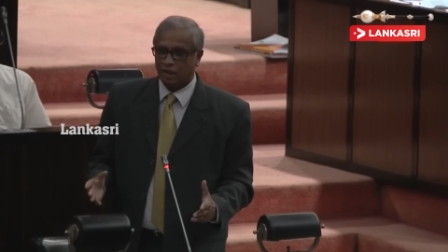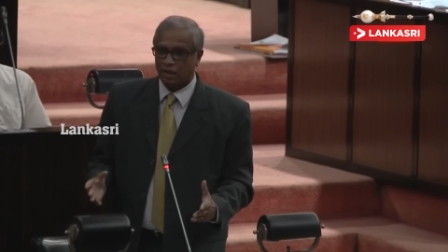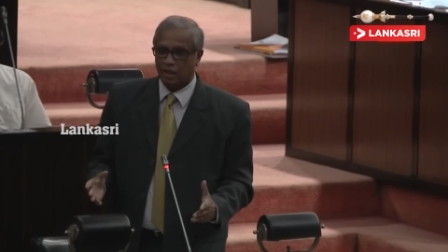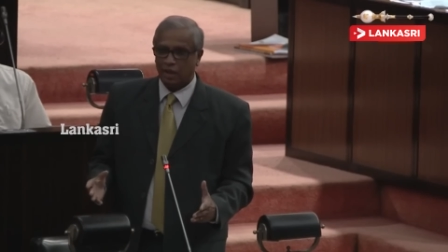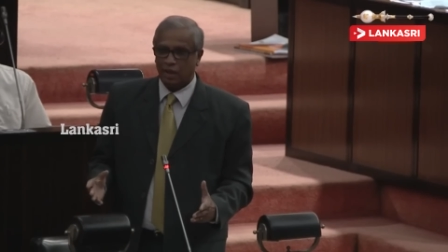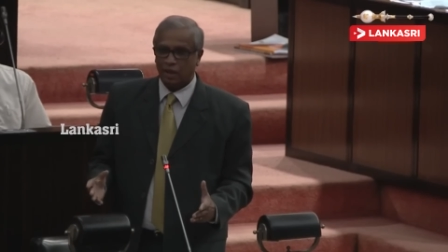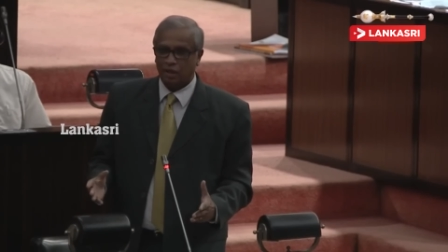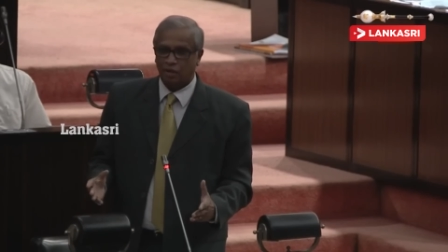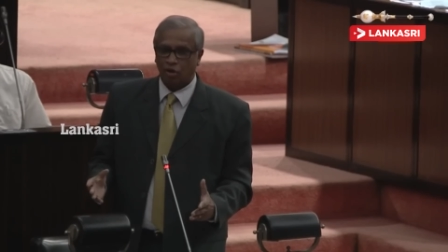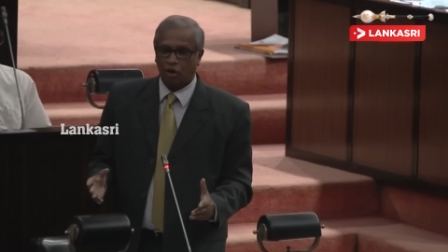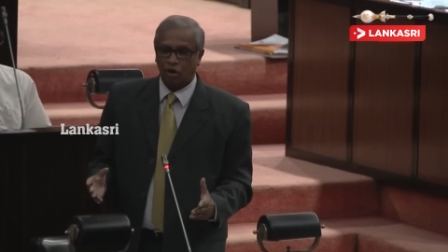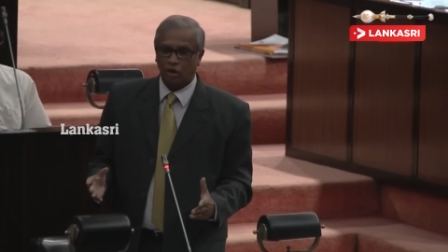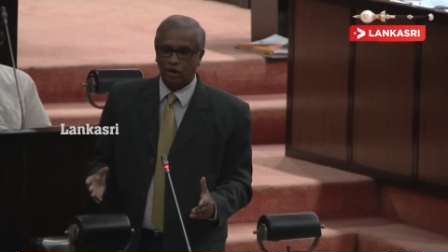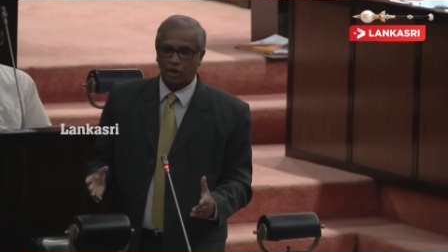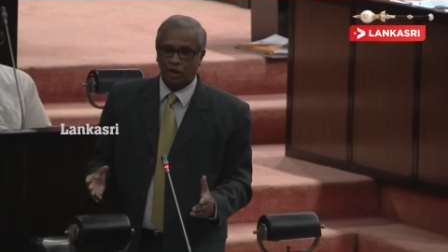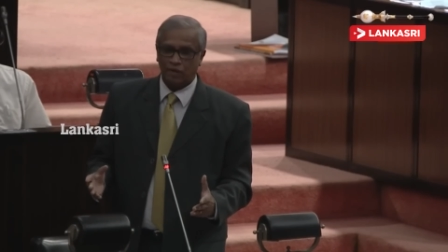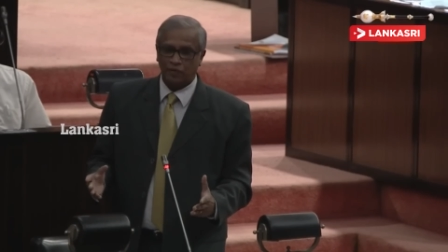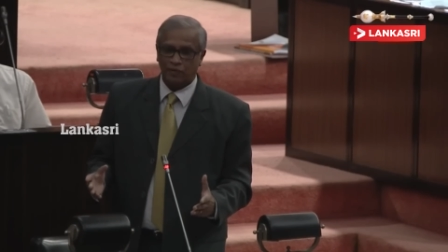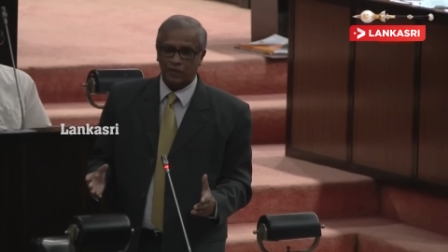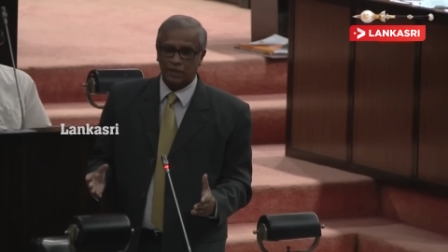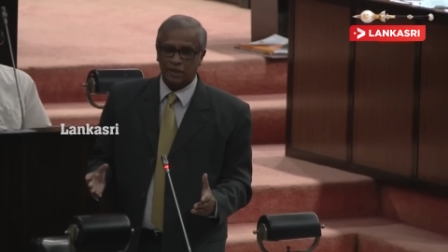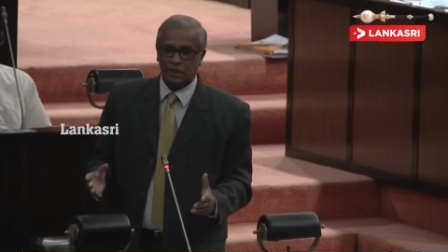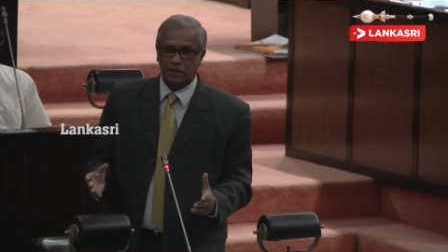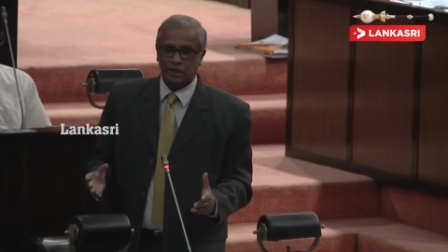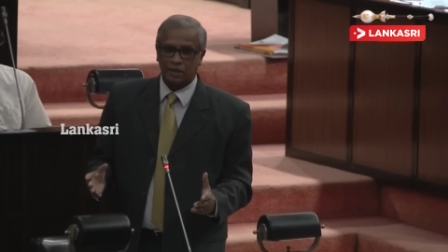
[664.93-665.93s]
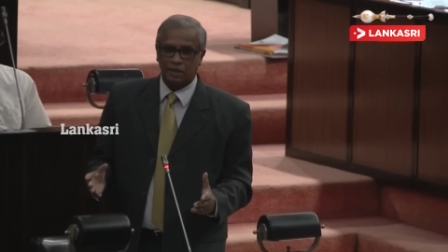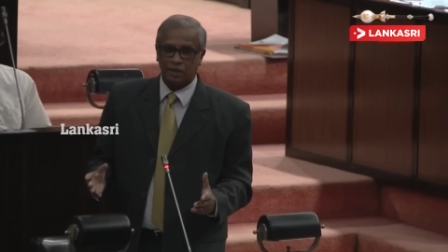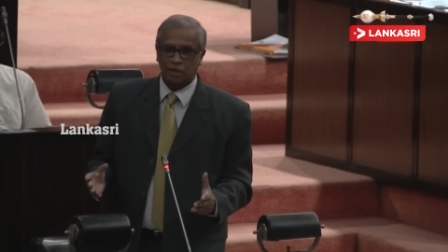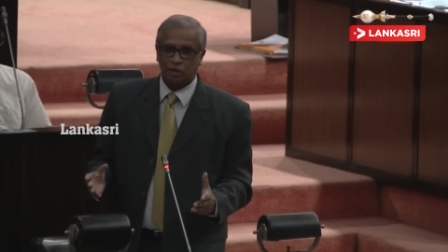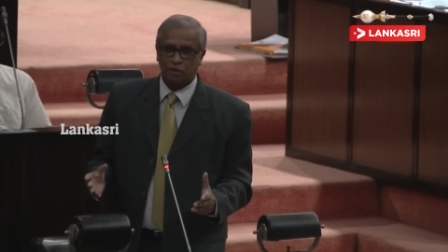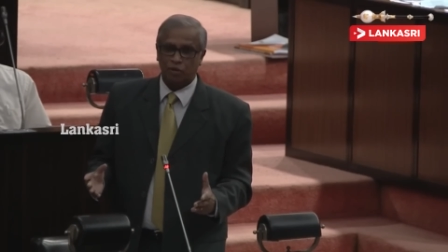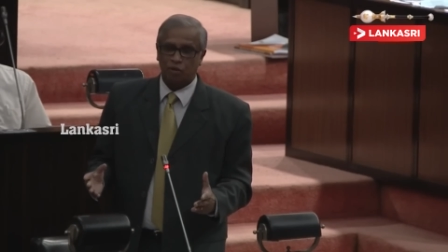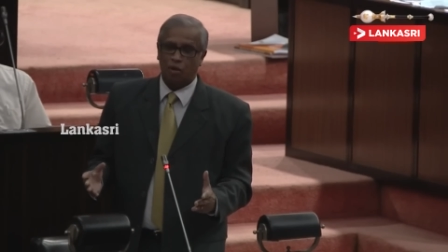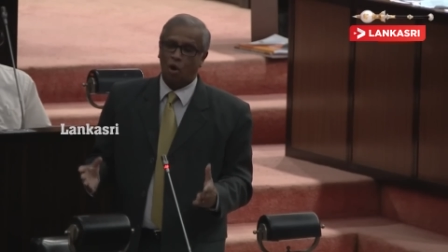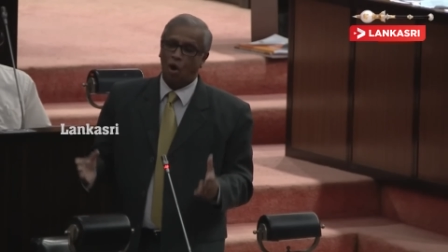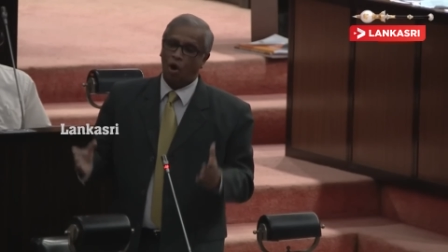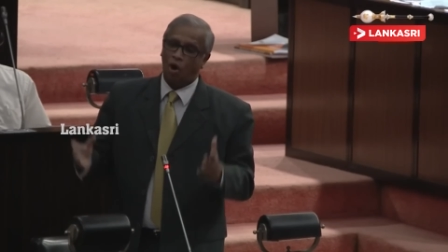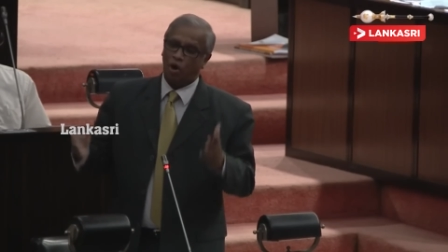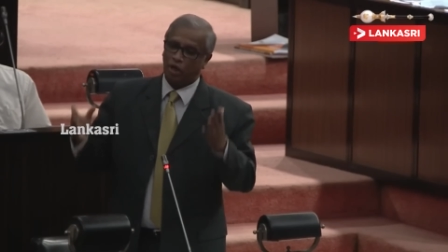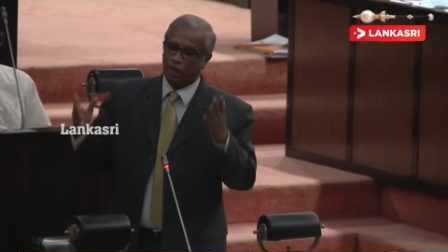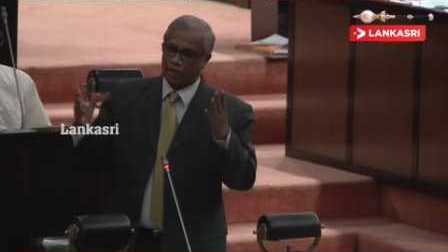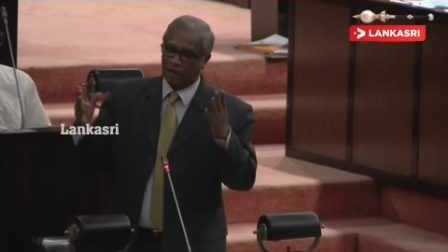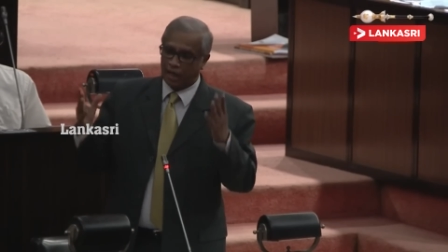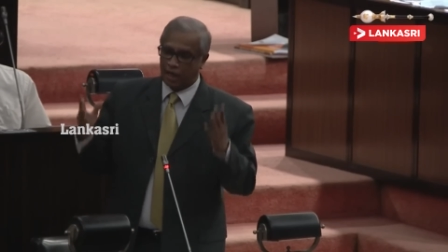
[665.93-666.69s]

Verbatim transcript: He thought that was a long